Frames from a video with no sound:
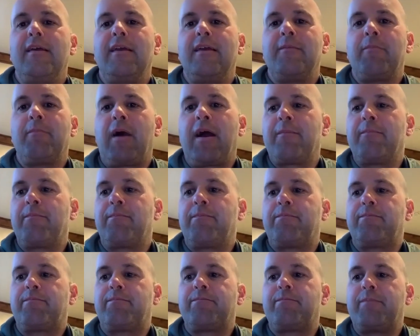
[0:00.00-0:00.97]
in my
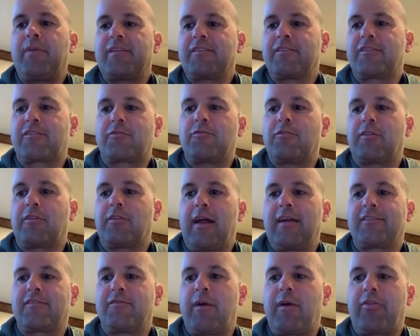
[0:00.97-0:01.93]
business school
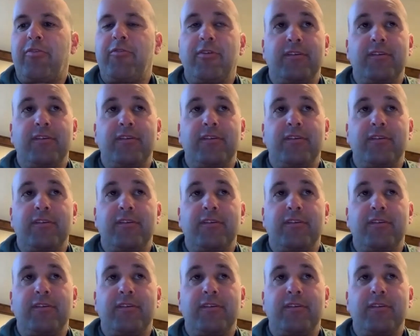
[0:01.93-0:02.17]
class, about